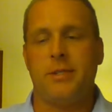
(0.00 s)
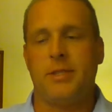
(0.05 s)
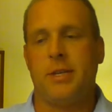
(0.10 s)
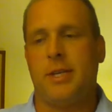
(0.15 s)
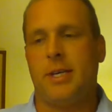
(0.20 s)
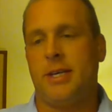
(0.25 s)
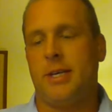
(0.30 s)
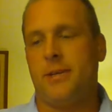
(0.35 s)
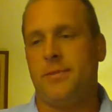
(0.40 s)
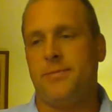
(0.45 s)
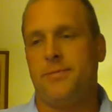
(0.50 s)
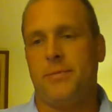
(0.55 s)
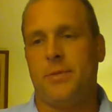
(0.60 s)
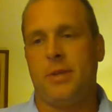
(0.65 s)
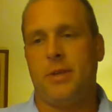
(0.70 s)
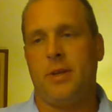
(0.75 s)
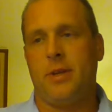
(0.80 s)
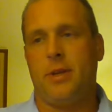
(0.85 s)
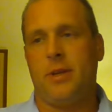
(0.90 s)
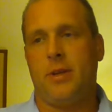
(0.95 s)

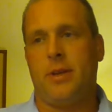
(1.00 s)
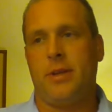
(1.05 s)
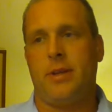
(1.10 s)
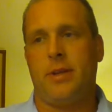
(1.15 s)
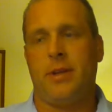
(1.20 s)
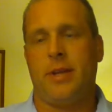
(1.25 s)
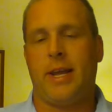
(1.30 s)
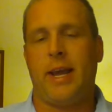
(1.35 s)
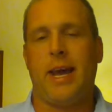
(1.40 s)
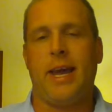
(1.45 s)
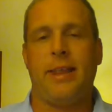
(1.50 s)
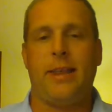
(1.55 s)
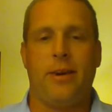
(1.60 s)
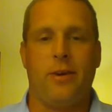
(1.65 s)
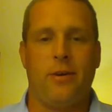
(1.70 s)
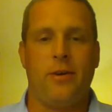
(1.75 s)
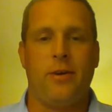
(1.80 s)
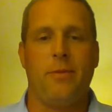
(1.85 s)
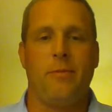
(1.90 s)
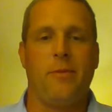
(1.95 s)
The guy that
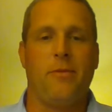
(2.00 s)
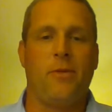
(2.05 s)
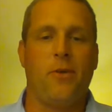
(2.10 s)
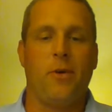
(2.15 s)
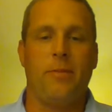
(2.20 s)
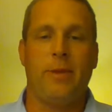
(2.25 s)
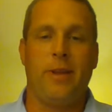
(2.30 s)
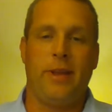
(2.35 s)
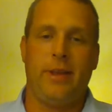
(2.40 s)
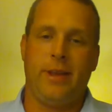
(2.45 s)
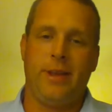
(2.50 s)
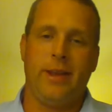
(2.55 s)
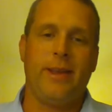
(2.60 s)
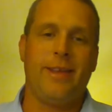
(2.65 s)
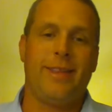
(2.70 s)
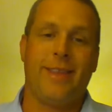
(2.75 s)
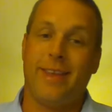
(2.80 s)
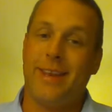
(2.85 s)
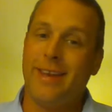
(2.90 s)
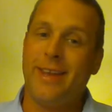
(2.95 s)
owned it before me,
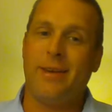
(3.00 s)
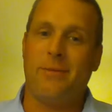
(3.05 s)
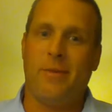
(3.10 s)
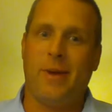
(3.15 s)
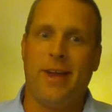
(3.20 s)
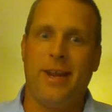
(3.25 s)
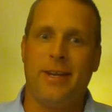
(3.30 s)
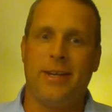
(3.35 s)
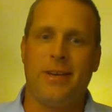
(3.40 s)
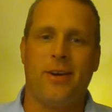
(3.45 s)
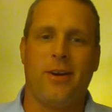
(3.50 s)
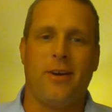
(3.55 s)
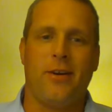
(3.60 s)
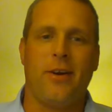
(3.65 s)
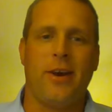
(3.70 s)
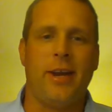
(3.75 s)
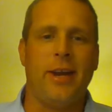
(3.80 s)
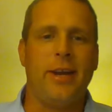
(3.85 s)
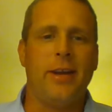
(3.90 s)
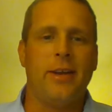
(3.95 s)
they did paint it all
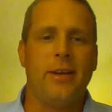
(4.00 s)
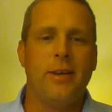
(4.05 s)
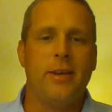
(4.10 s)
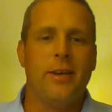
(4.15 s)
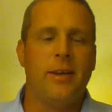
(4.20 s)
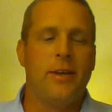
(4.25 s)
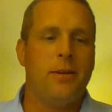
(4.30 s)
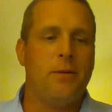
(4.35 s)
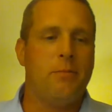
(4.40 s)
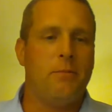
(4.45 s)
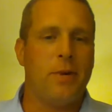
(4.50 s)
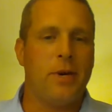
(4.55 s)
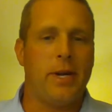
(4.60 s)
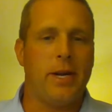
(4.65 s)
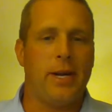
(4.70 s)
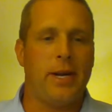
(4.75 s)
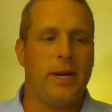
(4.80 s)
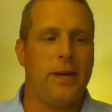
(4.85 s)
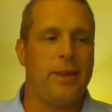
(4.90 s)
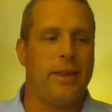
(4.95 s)
right,
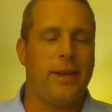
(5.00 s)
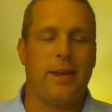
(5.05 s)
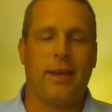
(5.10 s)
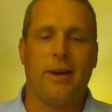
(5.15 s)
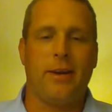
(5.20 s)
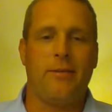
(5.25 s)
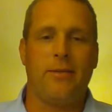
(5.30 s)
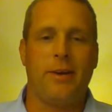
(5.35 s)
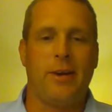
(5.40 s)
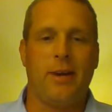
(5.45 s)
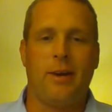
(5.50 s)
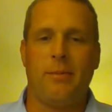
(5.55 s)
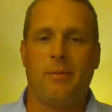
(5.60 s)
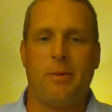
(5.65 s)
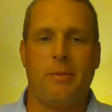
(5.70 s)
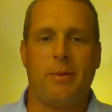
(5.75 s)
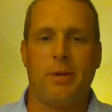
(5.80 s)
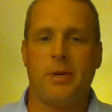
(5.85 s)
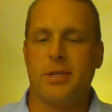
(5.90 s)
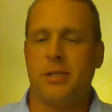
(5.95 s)
but they covered up a
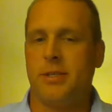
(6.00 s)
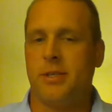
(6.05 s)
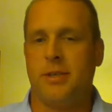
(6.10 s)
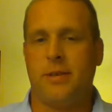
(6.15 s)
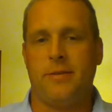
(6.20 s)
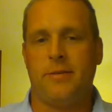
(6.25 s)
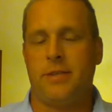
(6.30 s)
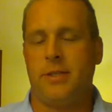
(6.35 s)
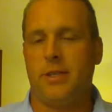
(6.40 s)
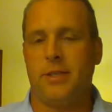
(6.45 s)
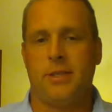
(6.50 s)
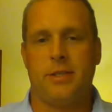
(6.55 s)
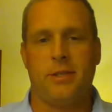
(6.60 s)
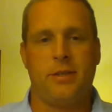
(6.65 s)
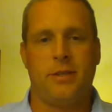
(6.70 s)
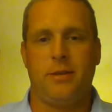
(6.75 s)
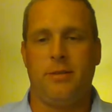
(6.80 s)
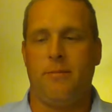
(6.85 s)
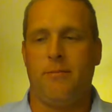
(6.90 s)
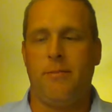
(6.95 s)
bunch of just
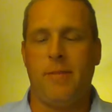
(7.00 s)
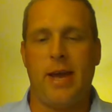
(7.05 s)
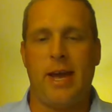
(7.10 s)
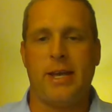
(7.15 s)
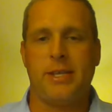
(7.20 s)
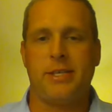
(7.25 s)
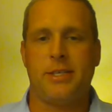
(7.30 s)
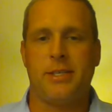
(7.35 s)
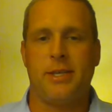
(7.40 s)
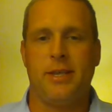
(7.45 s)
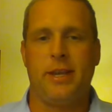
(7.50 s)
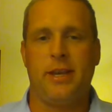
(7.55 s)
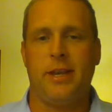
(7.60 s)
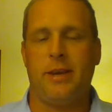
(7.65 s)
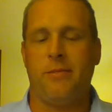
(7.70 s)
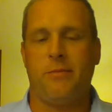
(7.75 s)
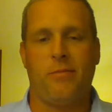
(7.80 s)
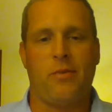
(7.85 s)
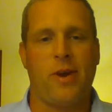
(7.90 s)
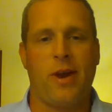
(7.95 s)
mess. They
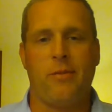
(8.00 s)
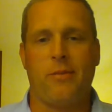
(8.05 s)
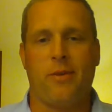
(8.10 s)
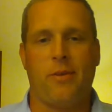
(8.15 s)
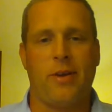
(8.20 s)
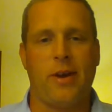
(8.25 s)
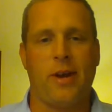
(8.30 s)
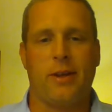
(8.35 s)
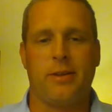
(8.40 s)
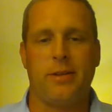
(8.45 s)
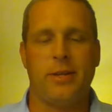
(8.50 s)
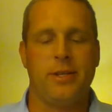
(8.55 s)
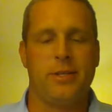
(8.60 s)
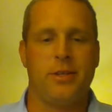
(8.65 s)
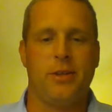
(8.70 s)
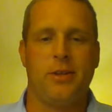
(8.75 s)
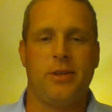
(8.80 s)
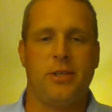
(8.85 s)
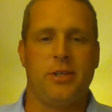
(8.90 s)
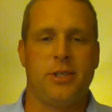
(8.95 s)
didn't prep correctly,
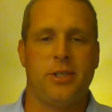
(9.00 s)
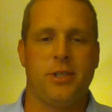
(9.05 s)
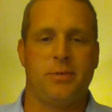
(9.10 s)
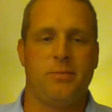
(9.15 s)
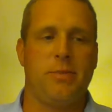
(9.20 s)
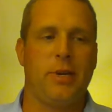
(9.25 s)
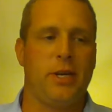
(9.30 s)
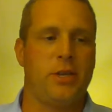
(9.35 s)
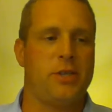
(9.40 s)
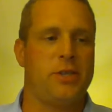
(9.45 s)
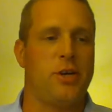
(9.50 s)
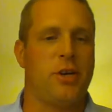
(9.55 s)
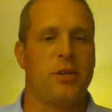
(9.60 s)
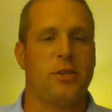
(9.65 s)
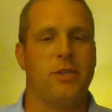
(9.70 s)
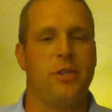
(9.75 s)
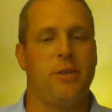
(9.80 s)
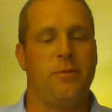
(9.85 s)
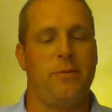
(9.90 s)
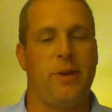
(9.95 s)
so there's just big
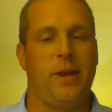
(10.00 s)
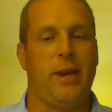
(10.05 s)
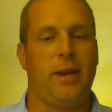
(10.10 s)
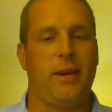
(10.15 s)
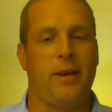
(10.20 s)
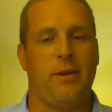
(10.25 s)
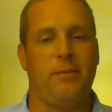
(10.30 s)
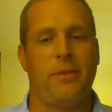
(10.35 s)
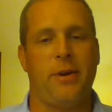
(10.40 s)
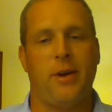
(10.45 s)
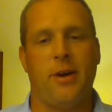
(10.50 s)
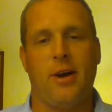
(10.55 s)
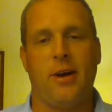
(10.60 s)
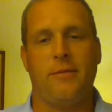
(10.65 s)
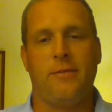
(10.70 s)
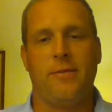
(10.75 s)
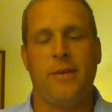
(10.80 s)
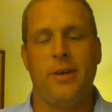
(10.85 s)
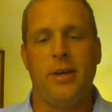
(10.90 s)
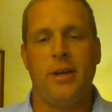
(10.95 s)
chunks of the paint coming off.